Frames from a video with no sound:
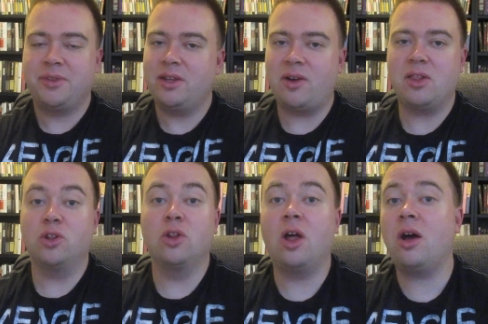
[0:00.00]
you know, I
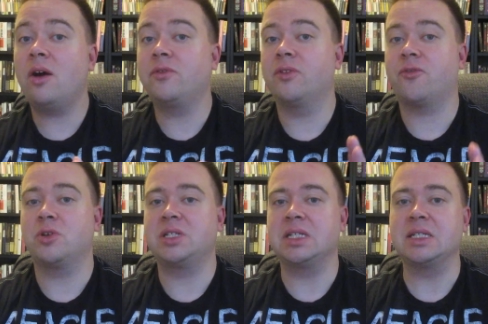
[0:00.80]
loved the
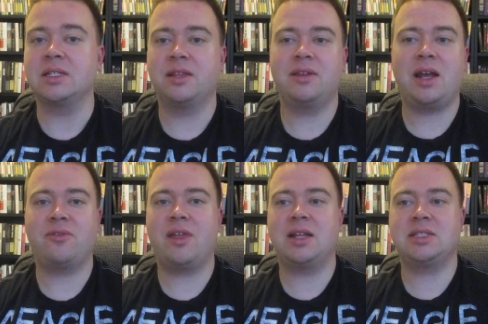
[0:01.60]
first season, and then
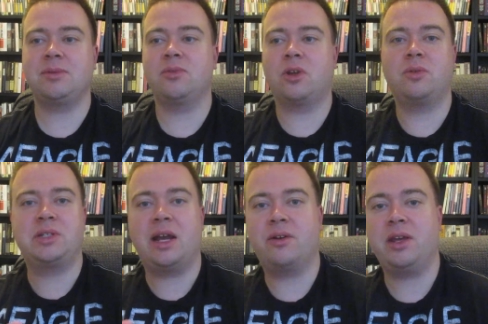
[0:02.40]
after that it seemed to go
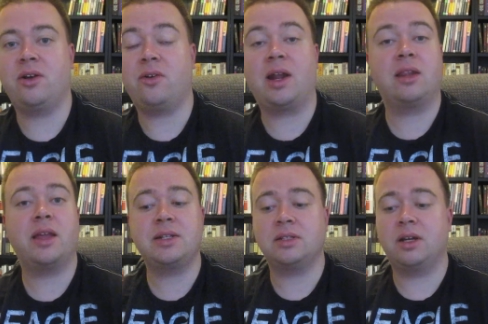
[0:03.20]
downhill, and I
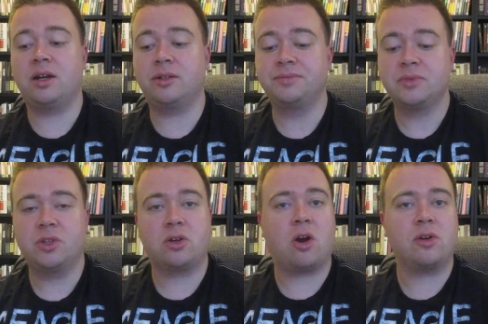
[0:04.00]
liked uh,
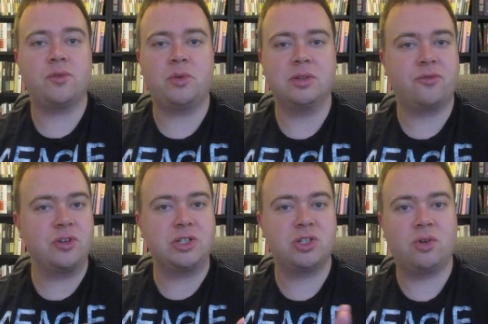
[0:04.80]
the carnival one, the
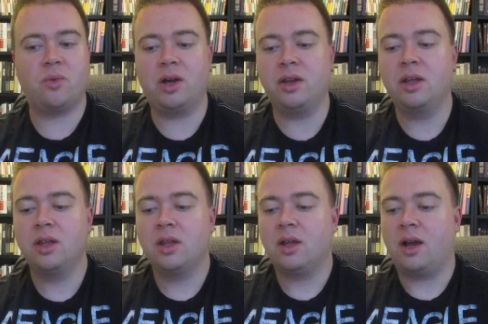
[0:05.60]
Freak Show one,
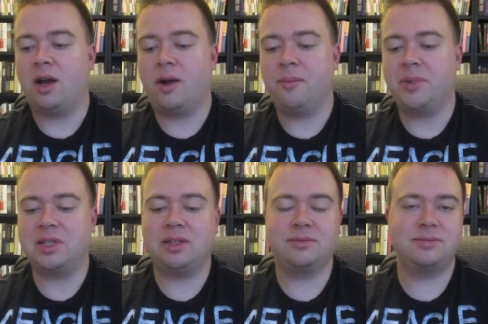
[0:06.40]
uh, but
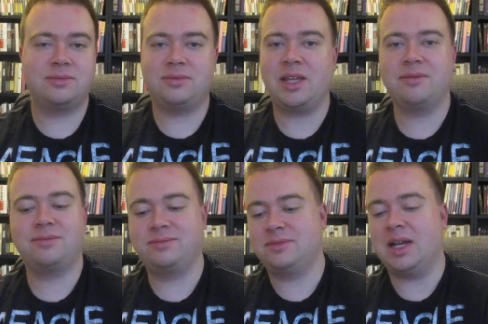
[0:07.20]
then they
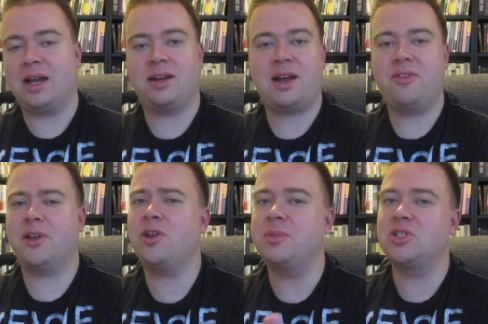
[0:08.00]
I,
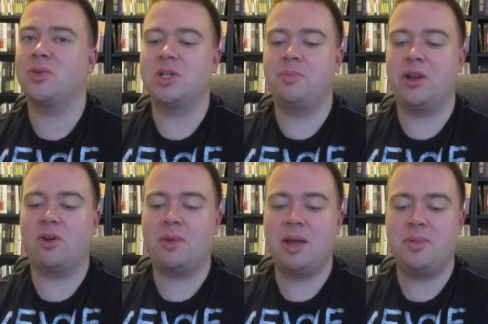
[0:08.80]
it could have been so much better
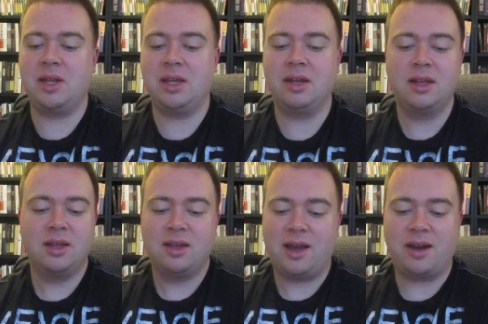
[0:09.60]
in my opinion.
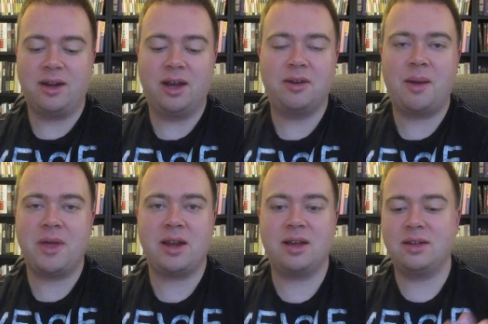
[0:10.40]
I don't know. I'm
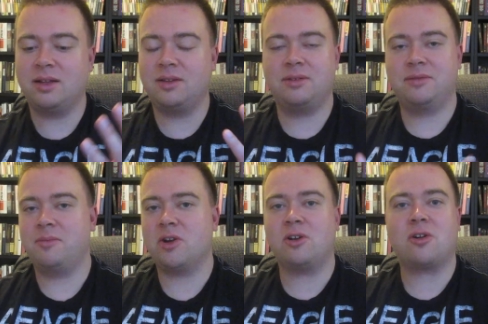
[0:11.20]
not a
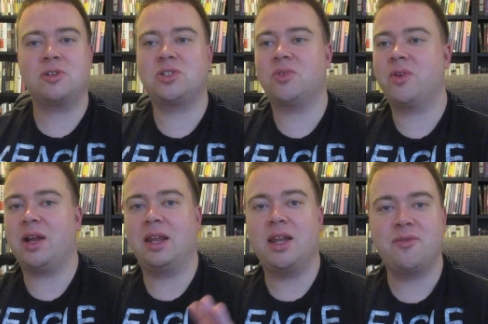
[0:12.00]
American Horror Story,
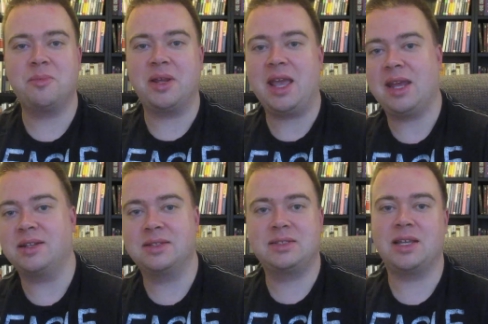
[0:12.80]
I love it but hate it at the